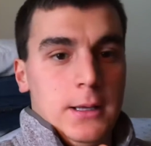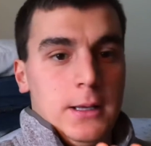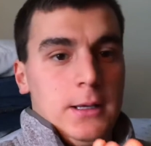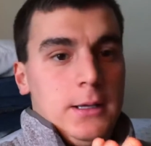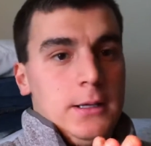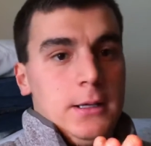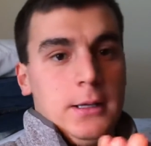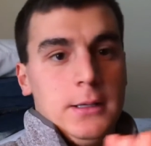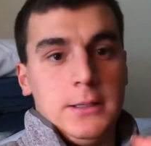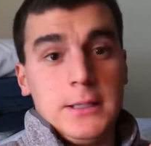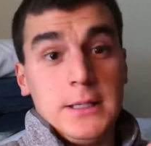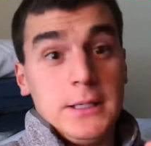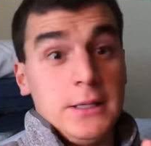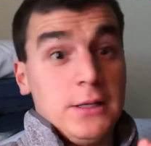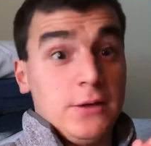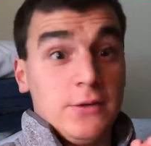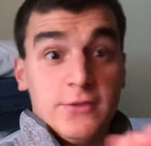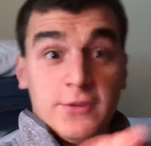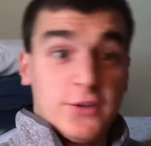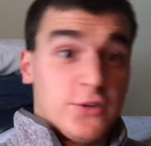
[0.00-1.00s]
and
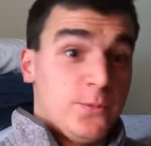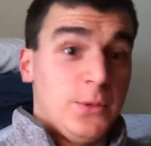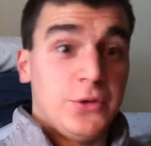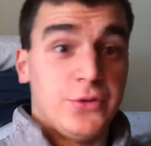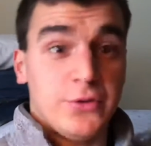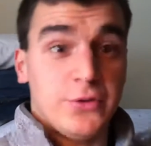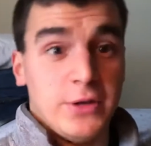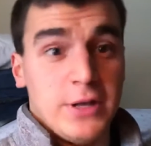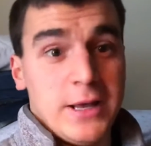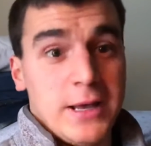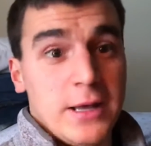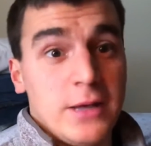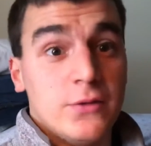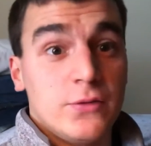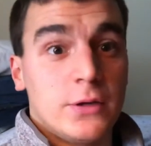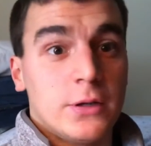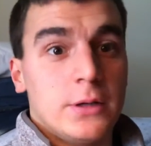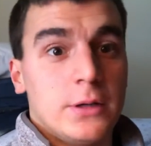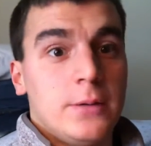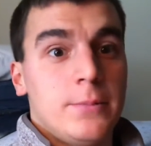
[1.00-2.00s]
eating six meals a day
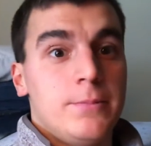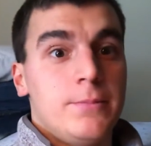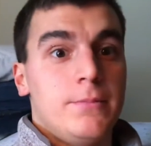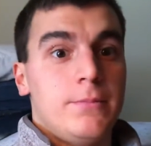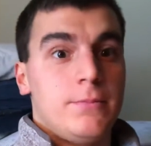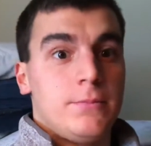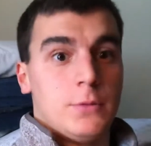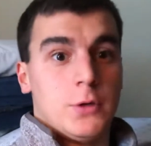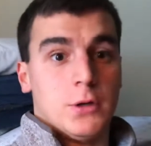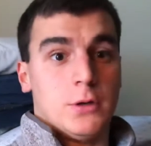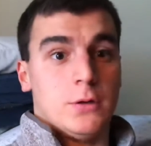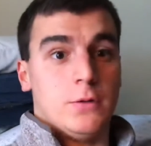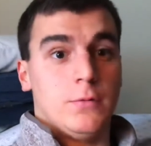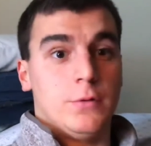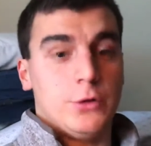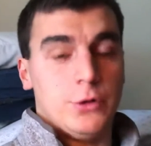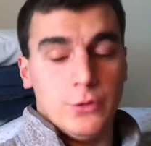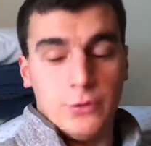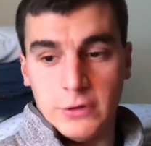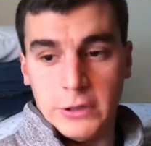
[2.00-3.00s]
is gonna, you know,
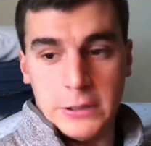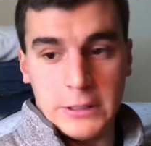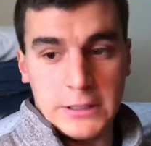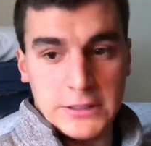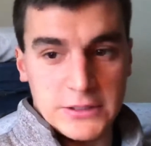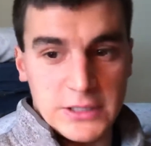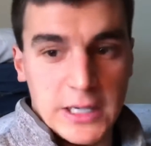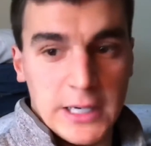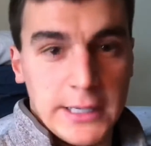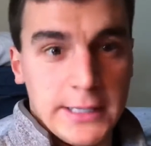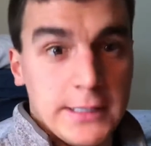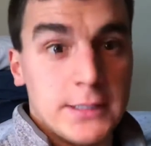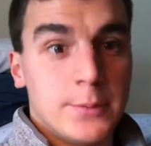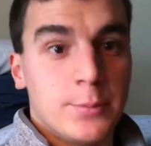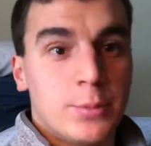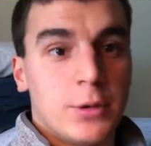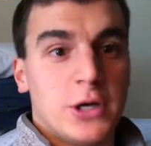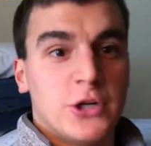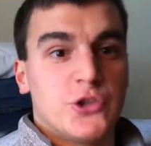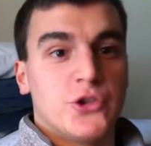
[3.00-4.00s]
reduce their anxiety and
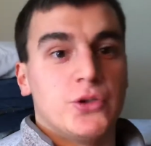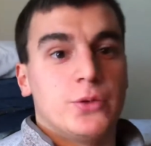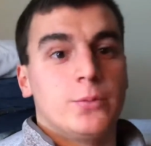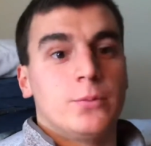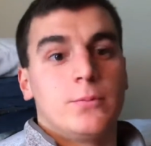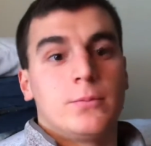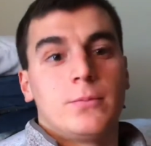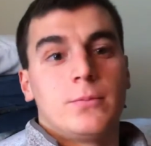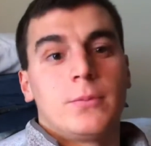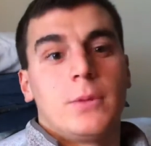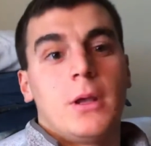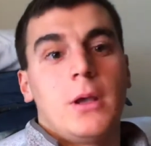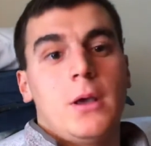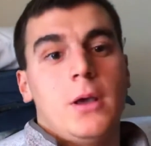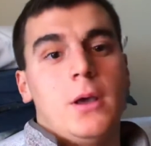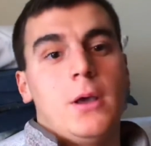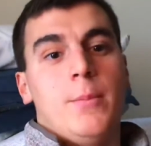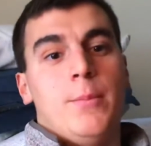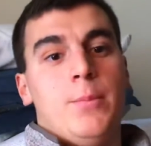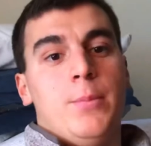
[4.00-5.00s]
depression.
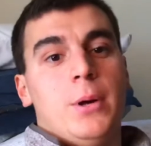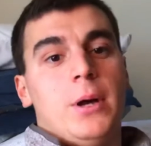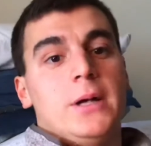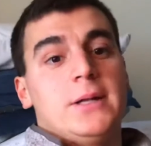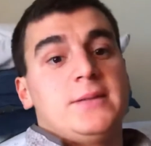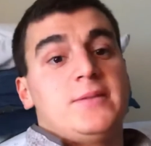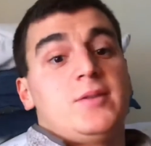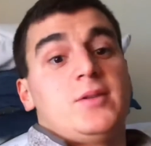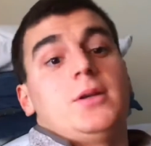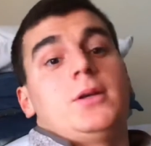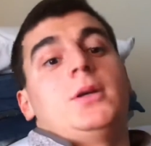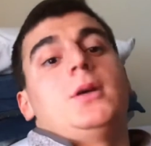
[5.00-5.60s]
But